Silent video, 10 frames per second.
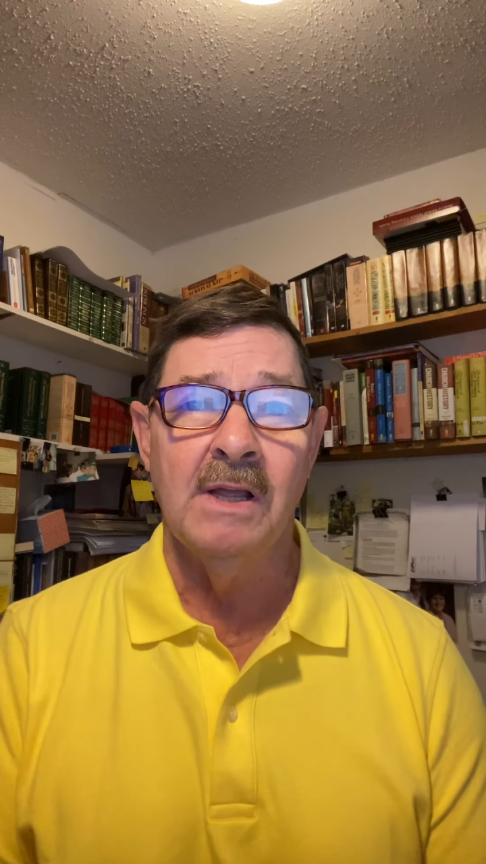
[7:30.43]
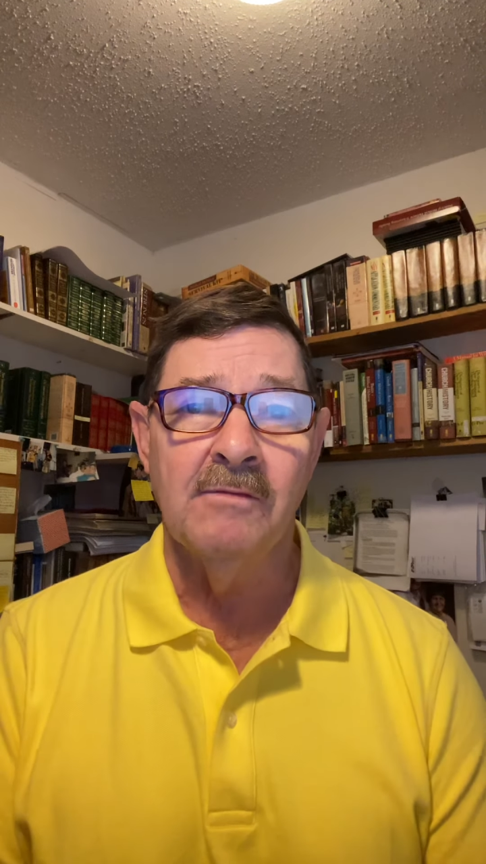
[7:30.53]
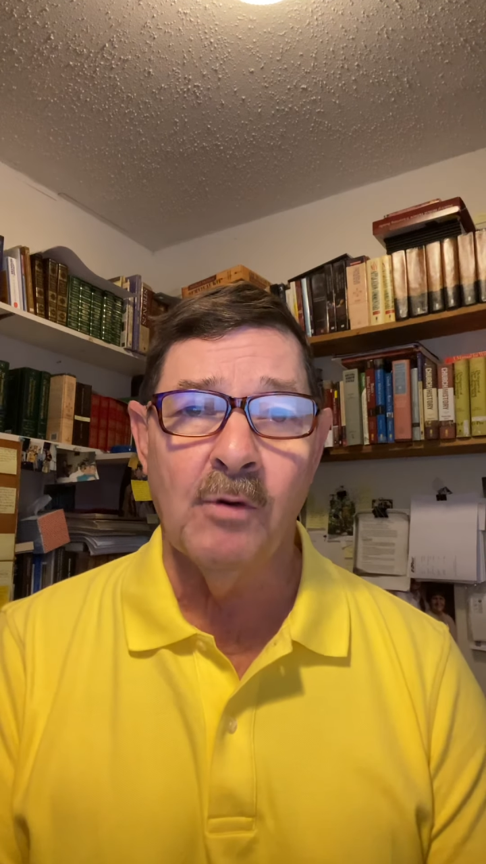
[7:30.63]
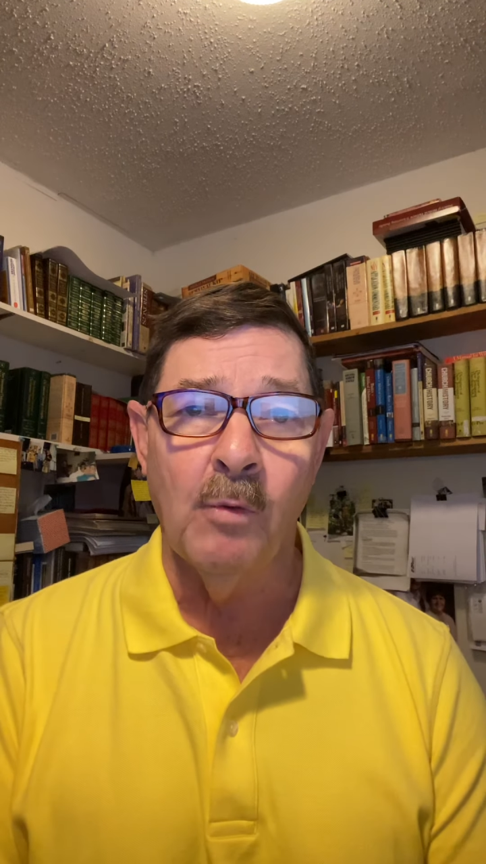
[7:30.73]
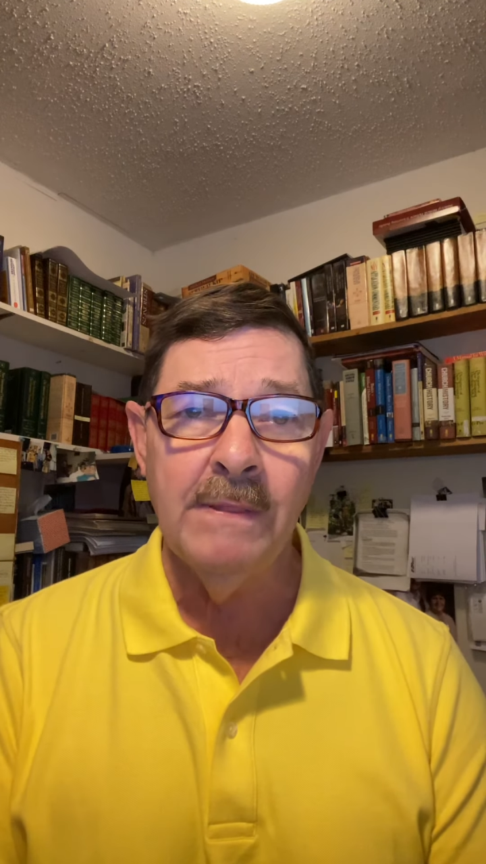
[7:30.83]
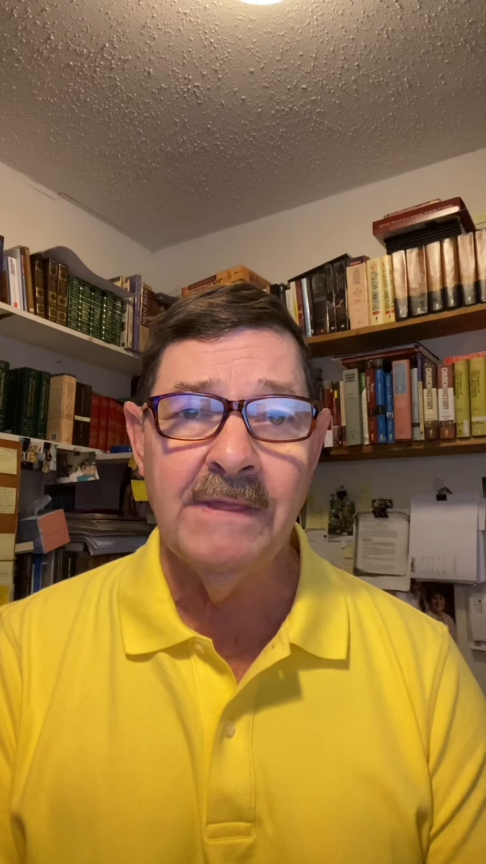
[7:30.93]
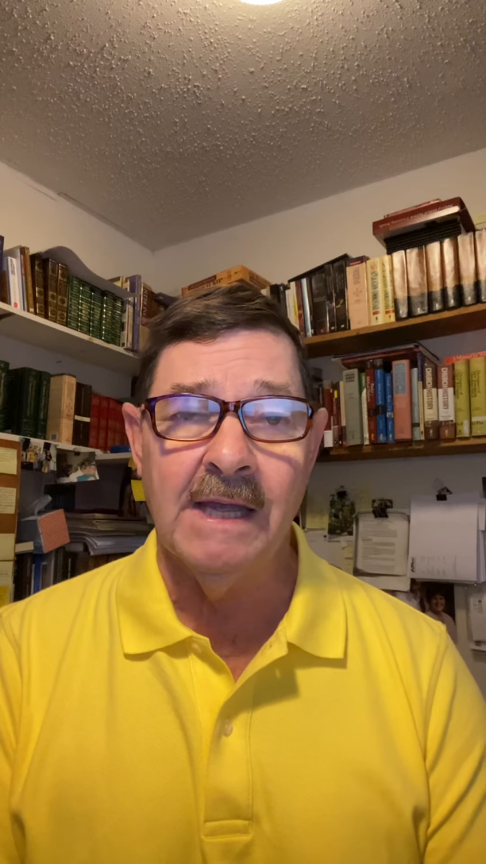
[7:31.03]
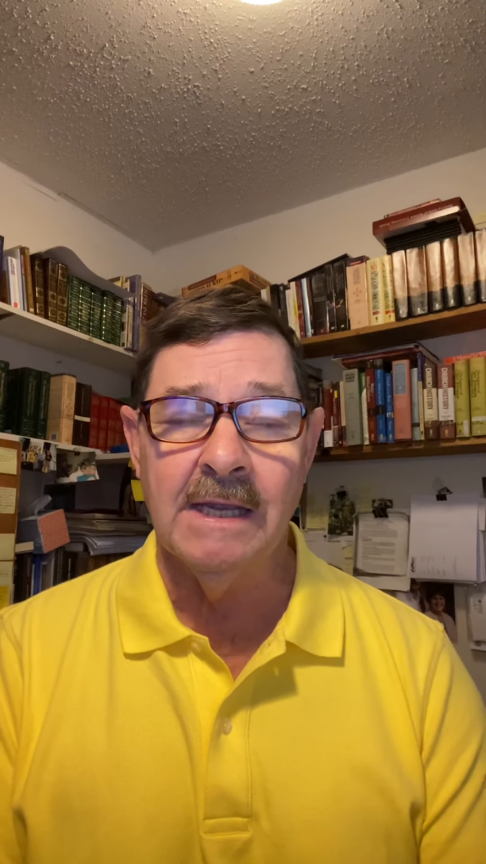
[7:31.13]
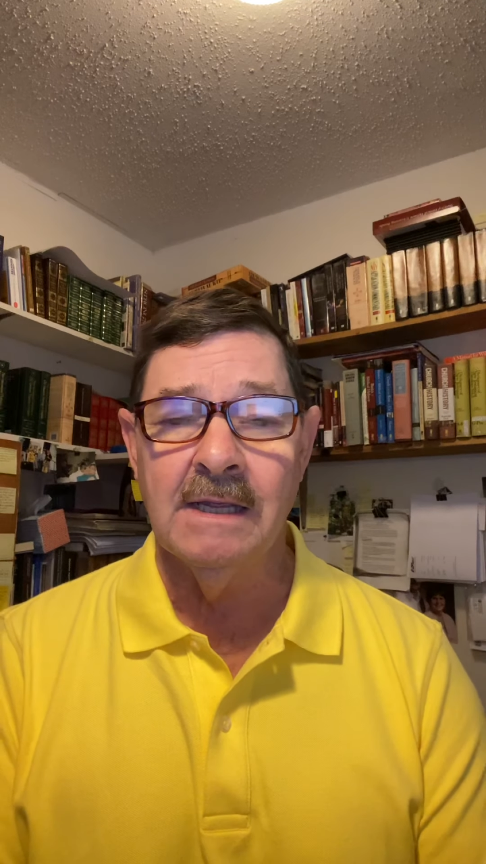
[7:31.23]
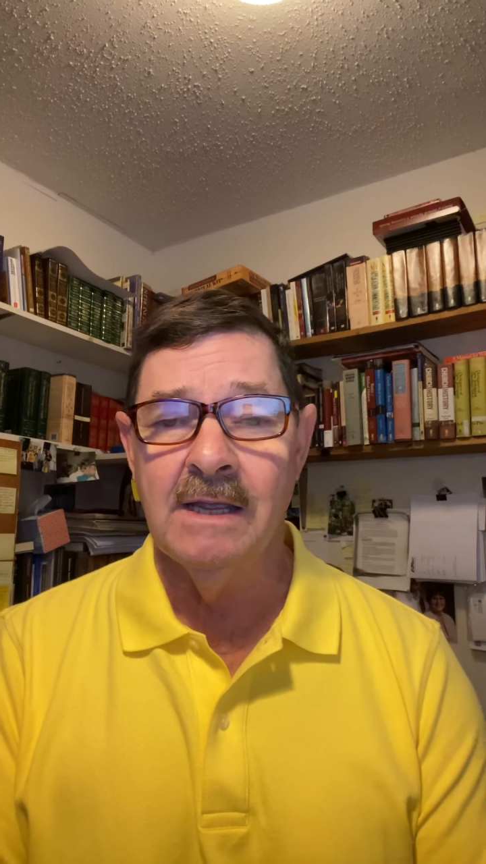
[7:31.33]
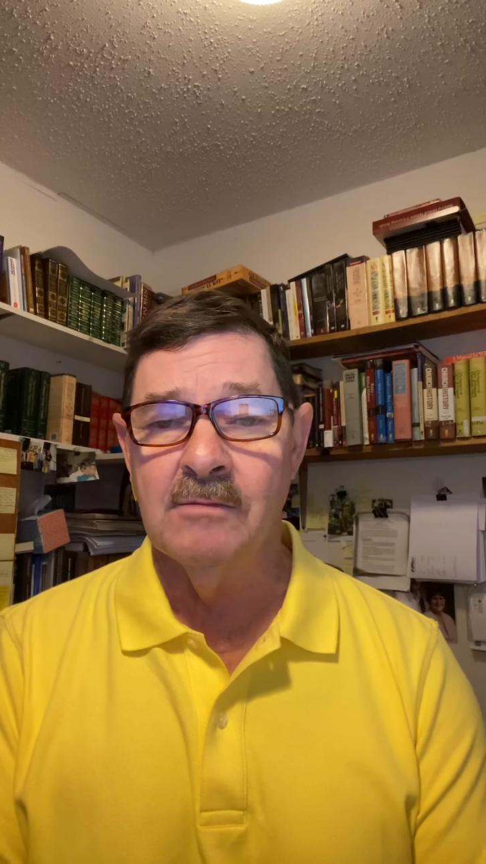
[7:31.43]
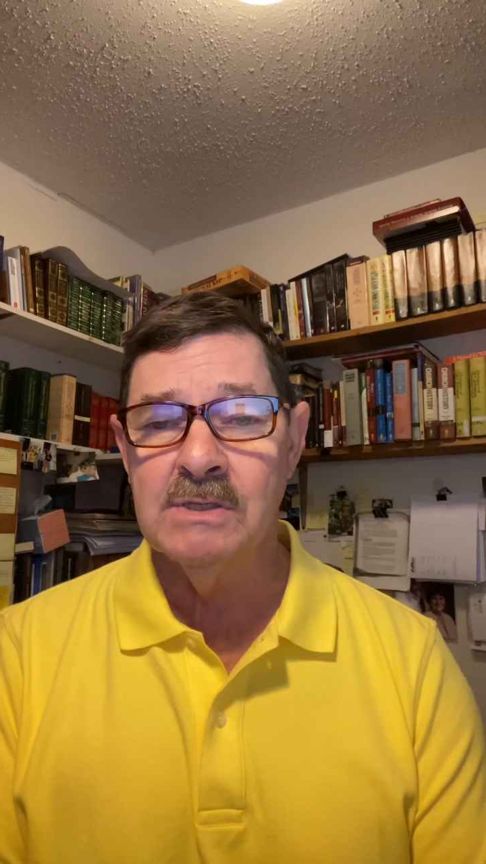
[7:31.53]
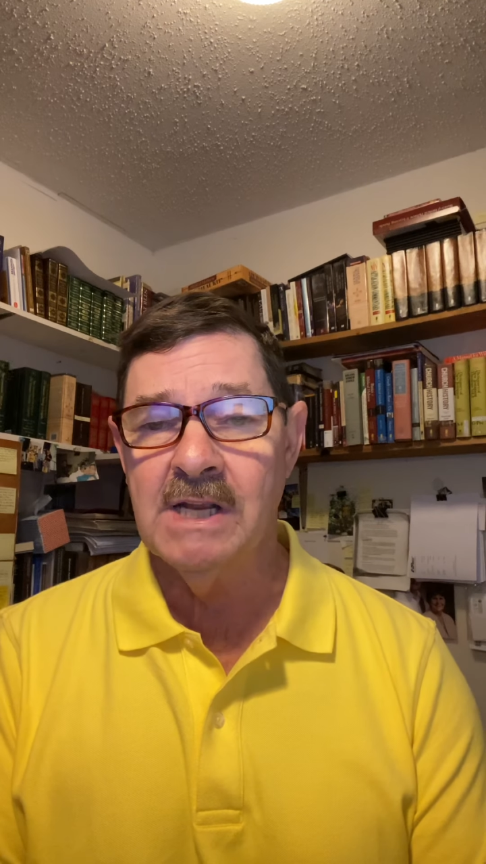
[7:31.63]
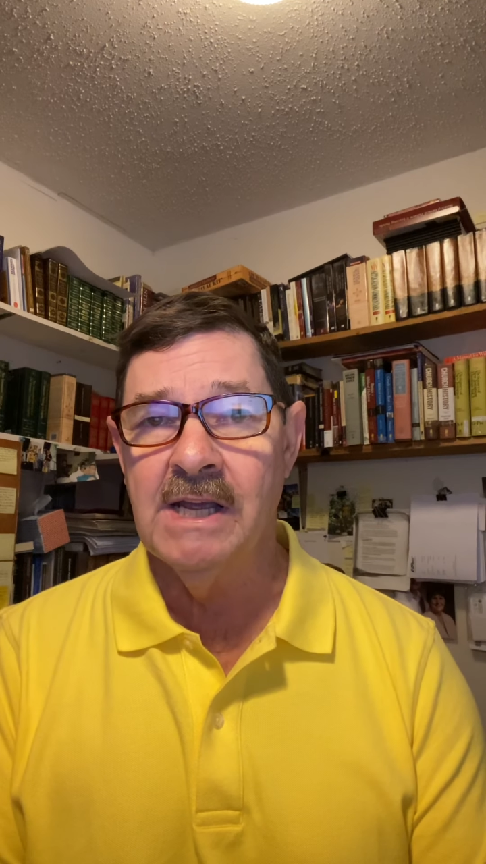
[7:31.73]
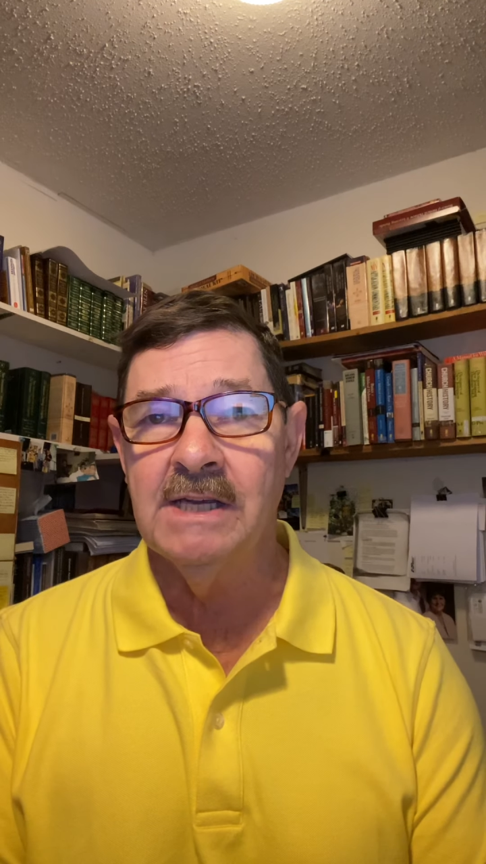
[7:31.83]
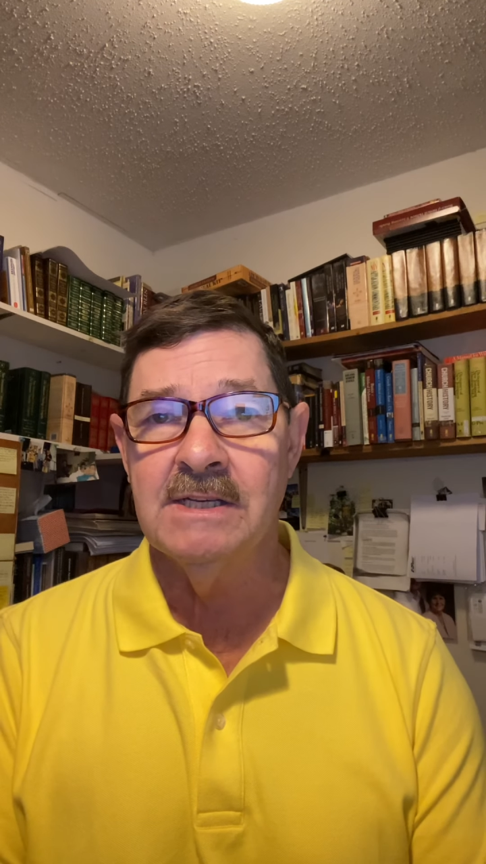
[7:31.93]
for one thing, it was an aid